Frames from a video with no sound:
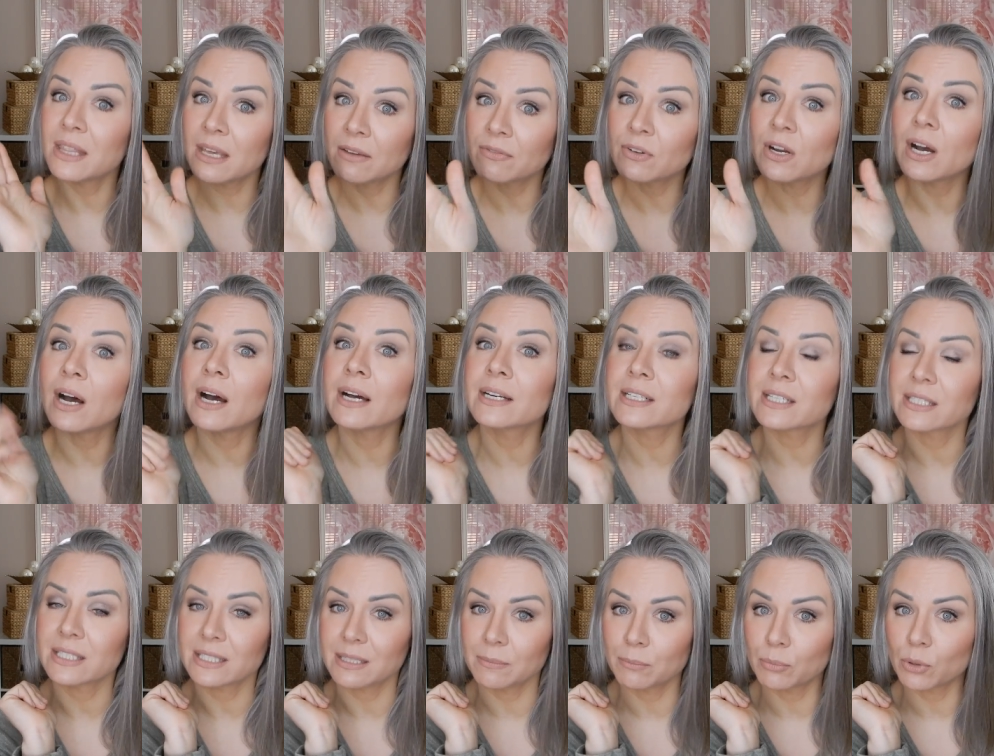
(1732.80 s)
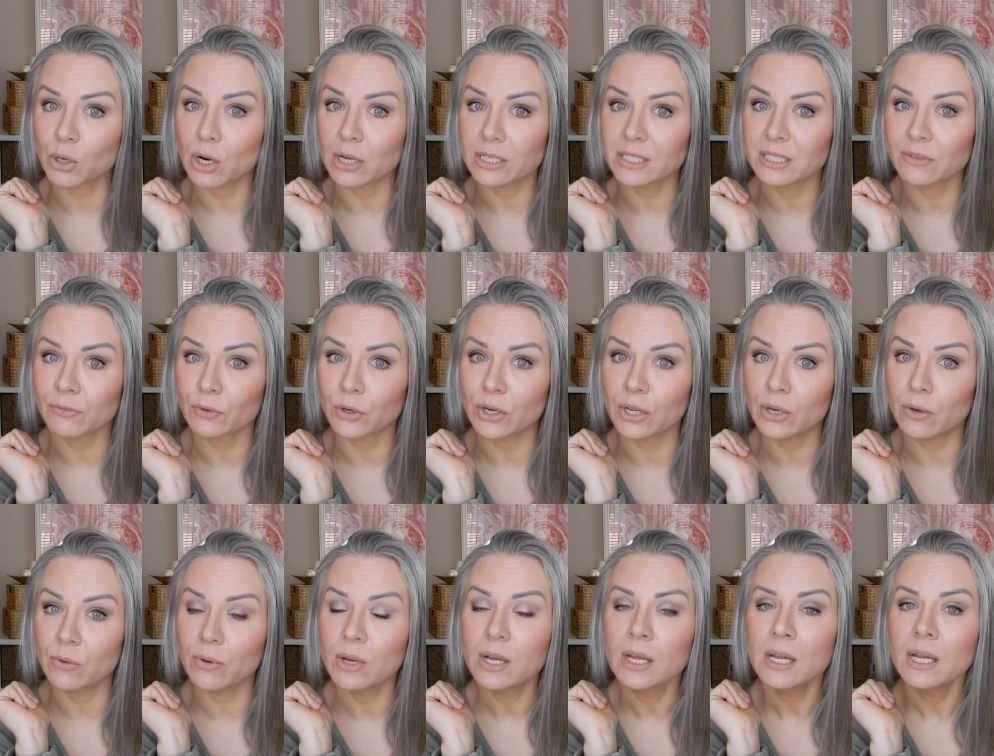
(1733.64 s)
they've got some bras for
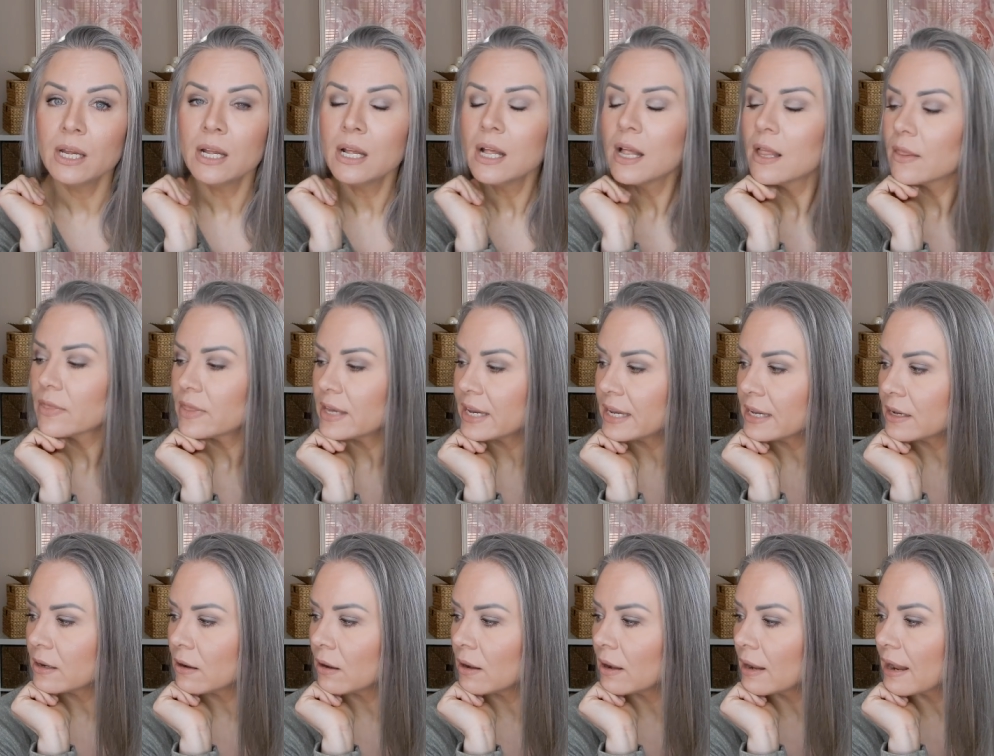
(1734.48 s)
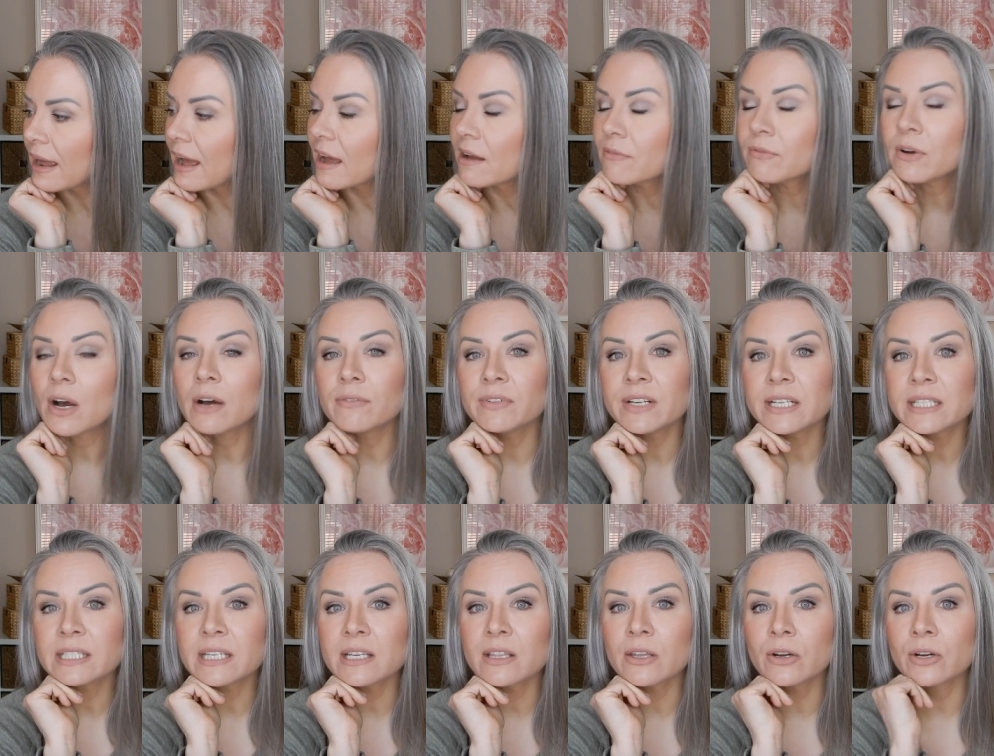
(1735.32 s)
you. They have
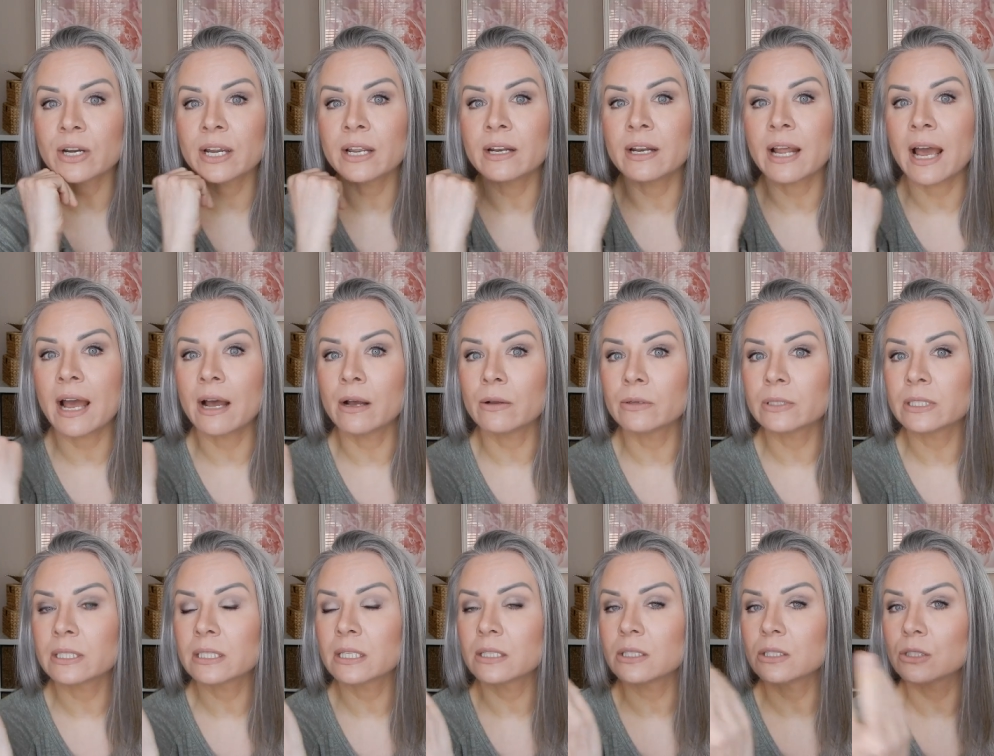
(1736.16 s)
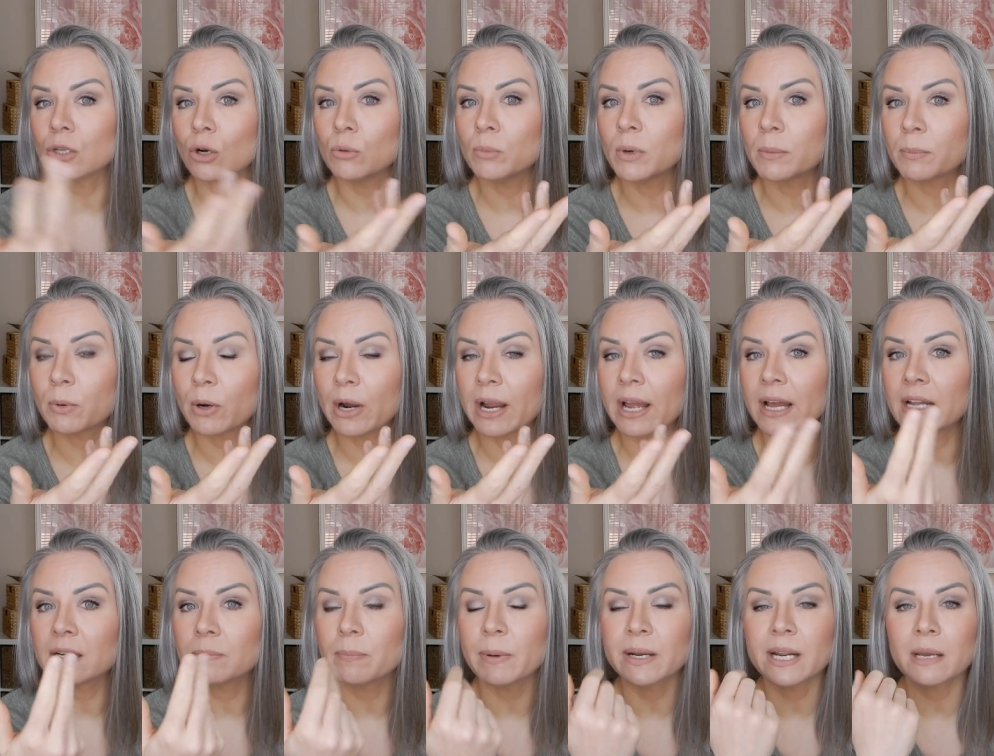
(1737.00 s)
obviously their in-house Soma
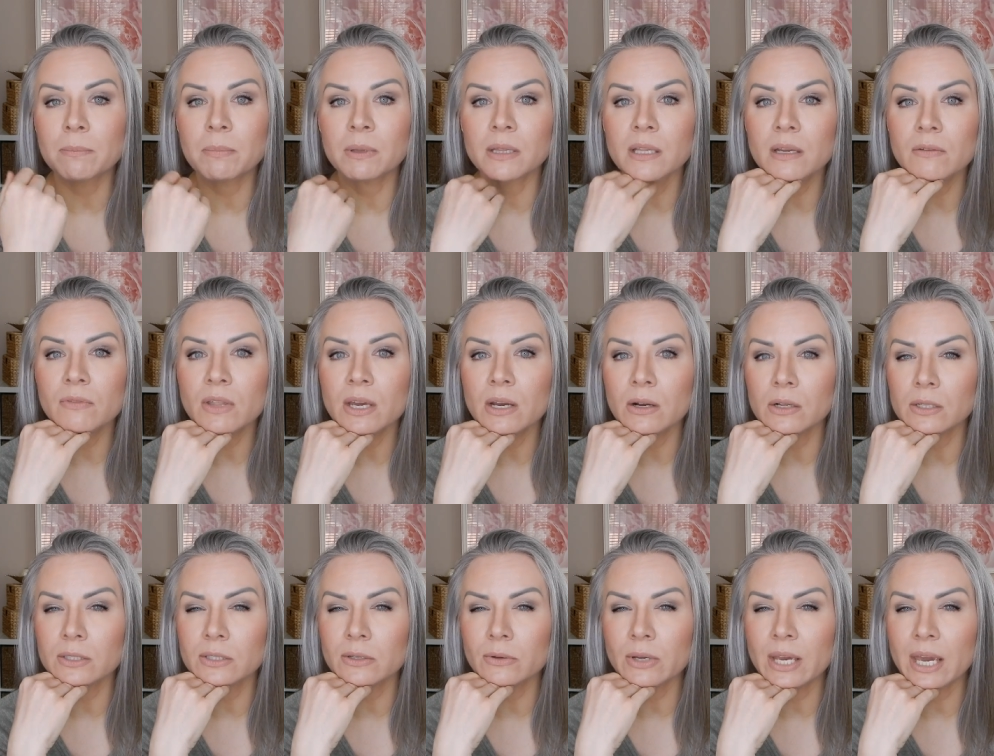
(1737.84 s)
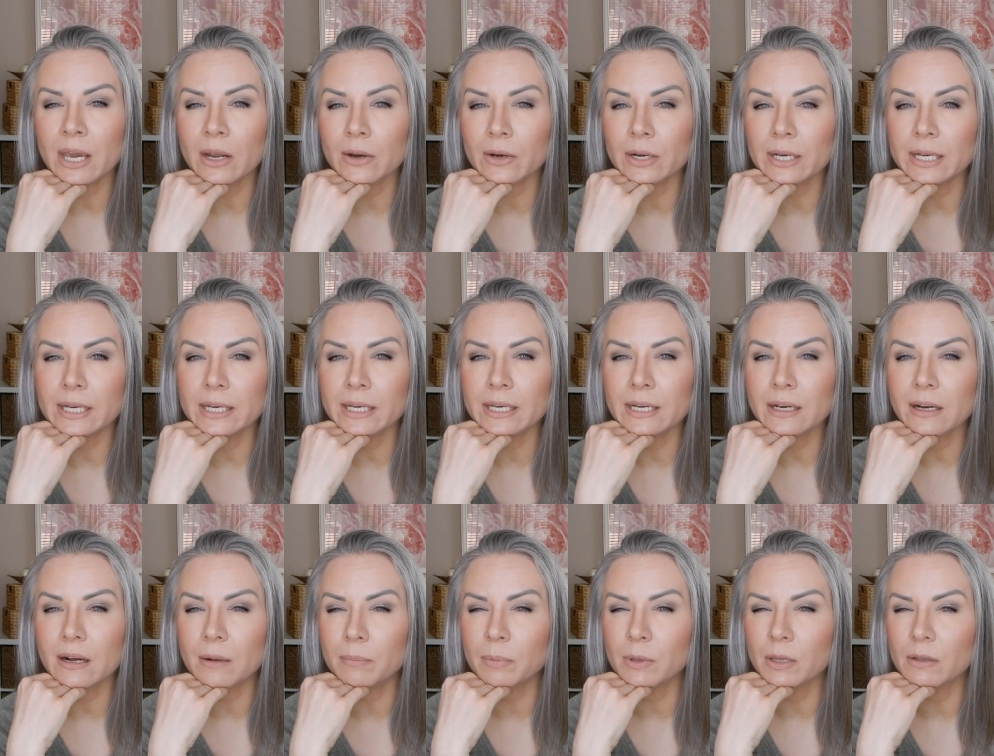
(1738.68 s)
brand, but I believe they also carry
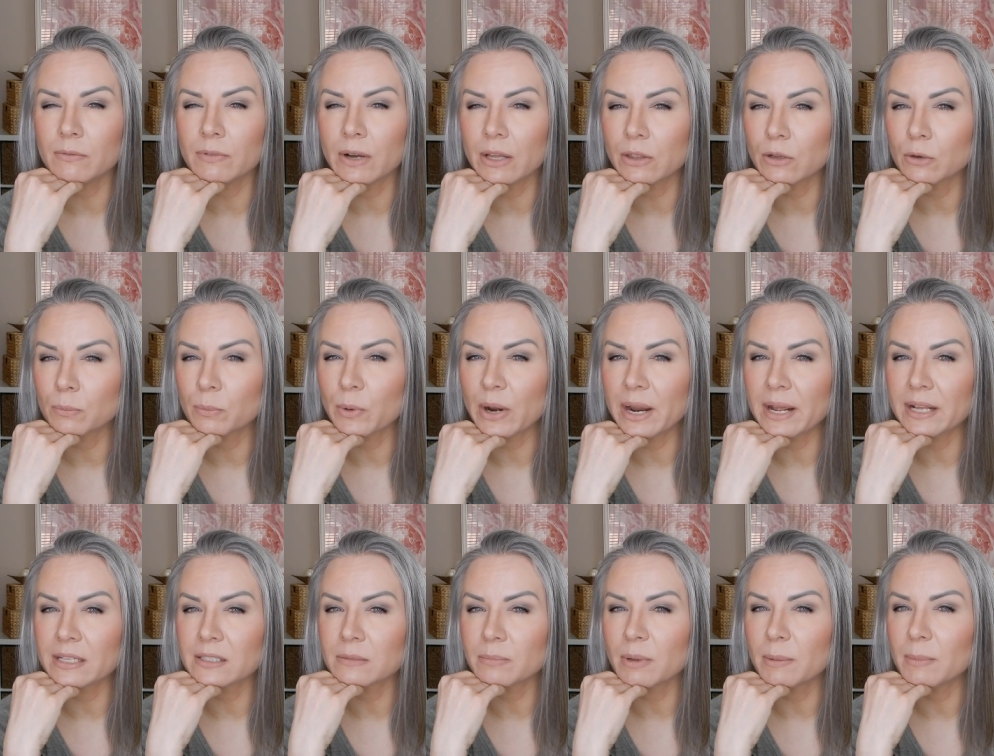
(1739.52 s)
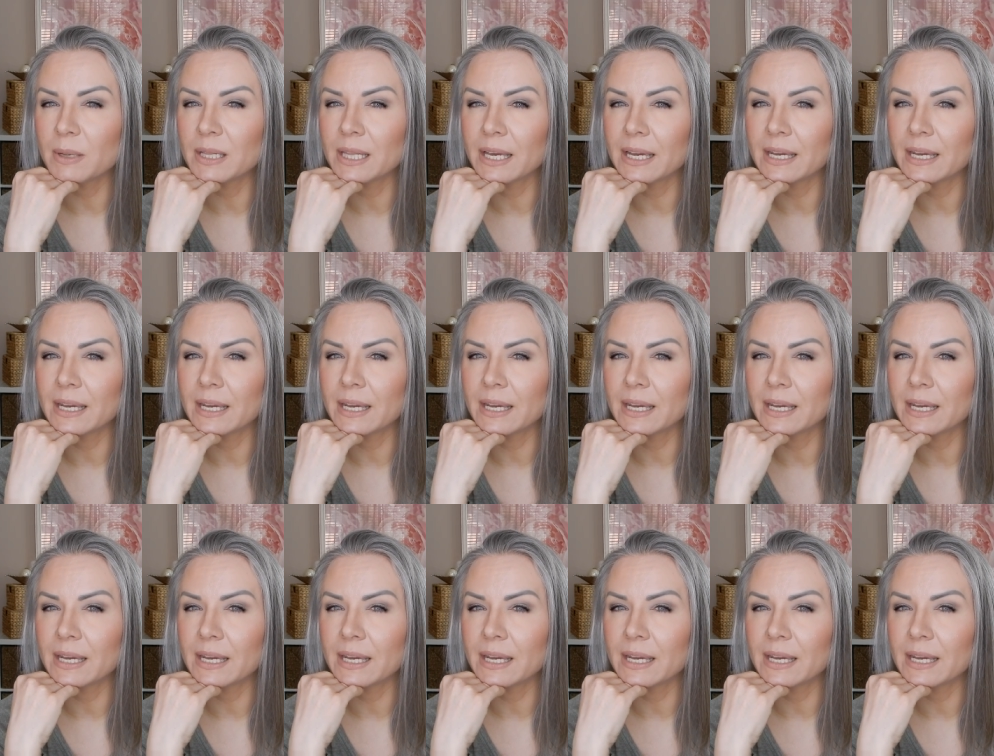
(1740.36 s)
a couple of other brands, maybe